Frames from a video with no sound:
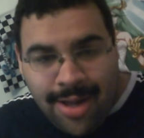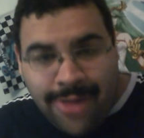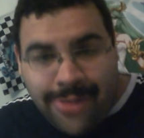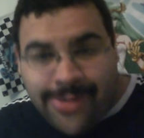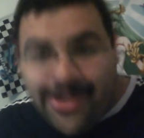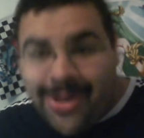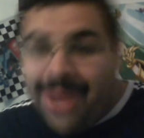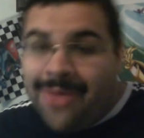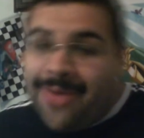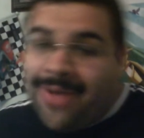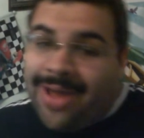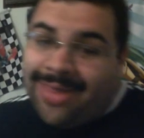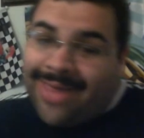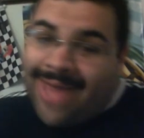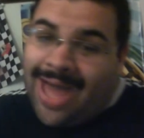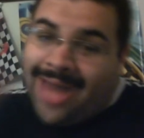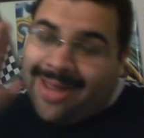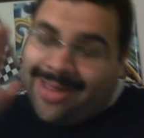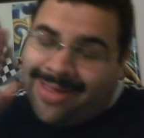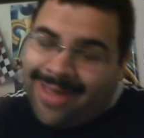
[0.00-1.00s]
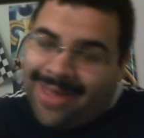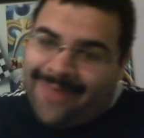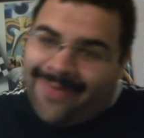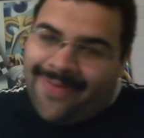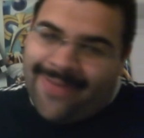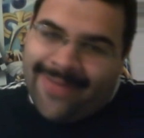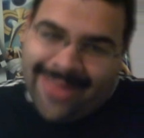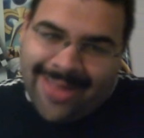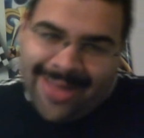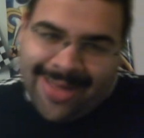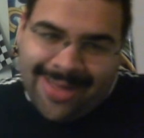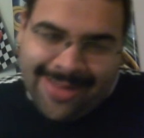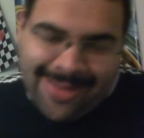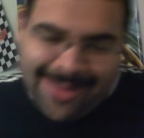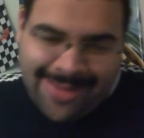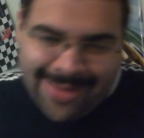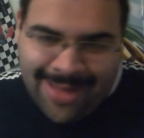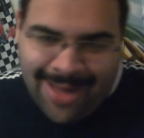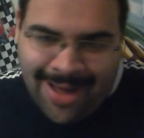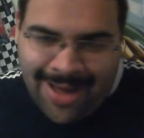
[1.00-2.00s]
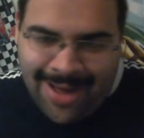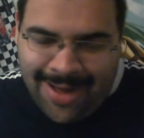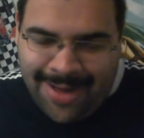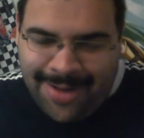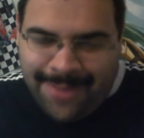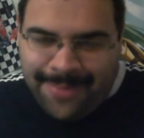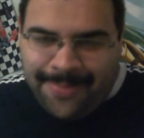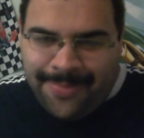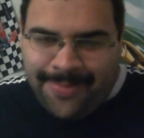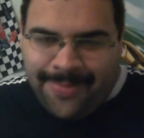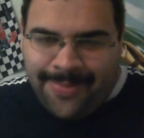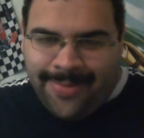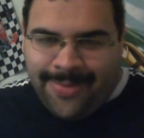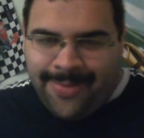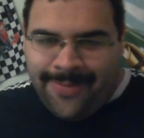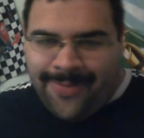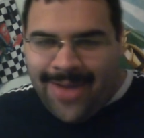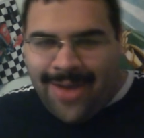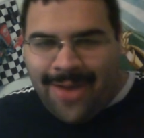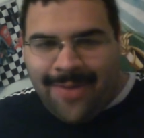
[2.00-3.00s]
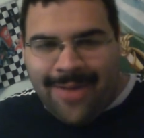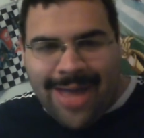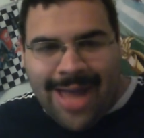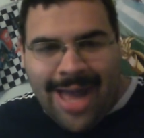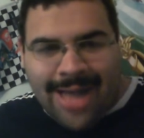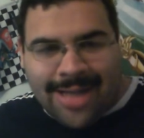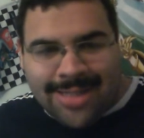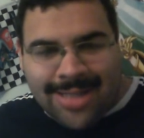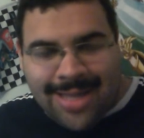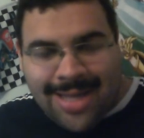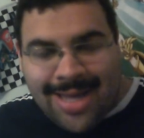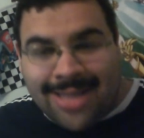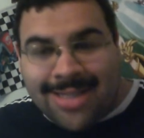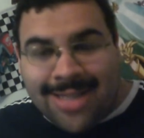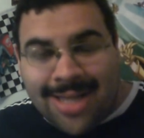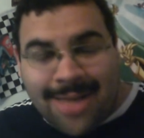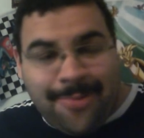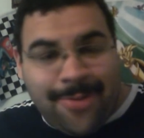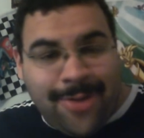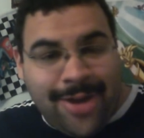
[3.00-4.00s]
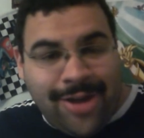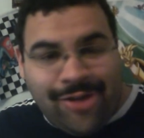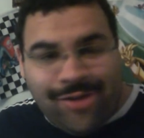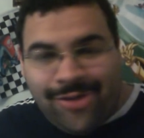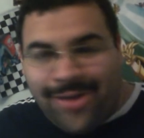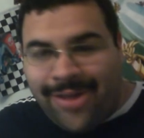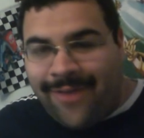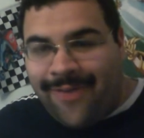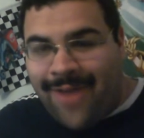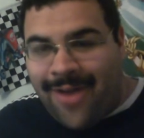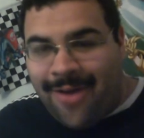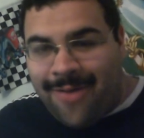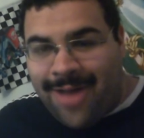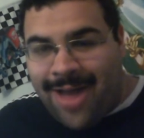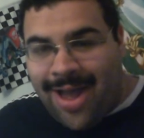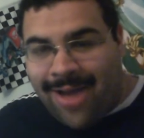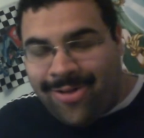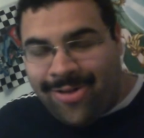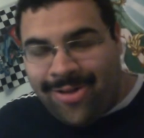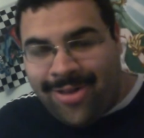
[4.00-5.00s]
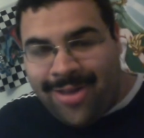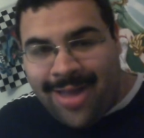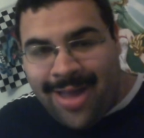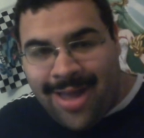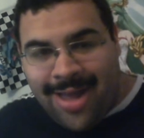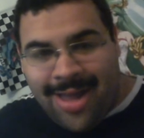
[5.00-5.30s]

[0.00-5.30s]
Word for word: So anyway, that is it for this, um... fair reaction. That's actually a pretty interesting fair reaction.